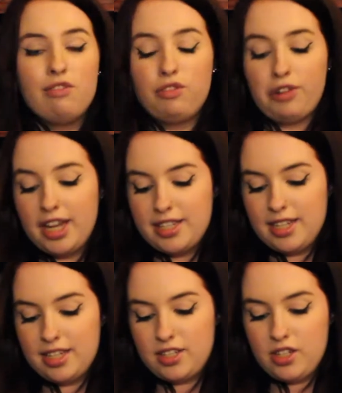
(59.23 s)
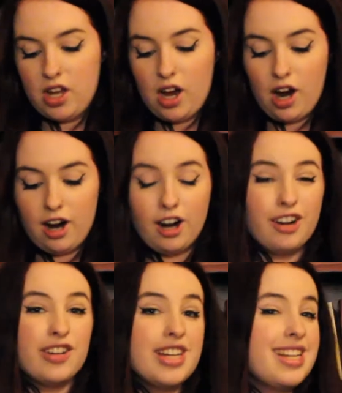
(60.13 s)
Frances
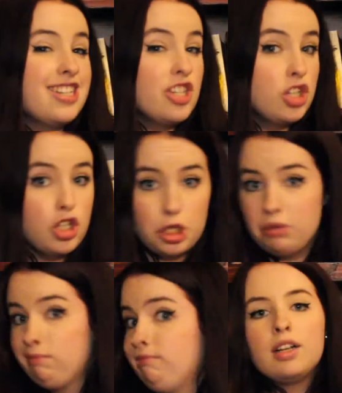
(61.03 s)
Hardinge.